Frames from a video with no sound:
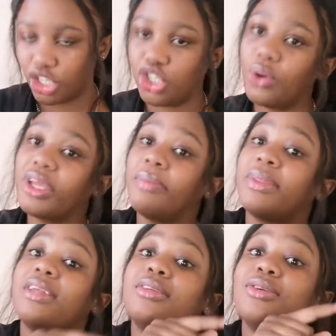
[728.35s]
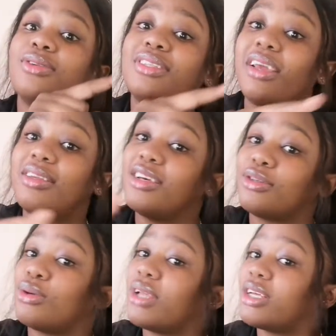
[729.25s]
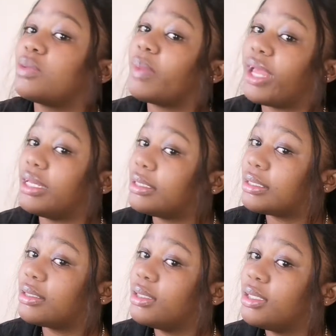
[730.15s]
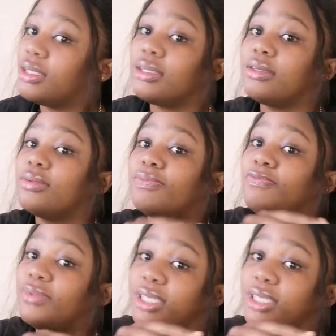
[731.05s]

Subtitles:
show him that your date has not expired. You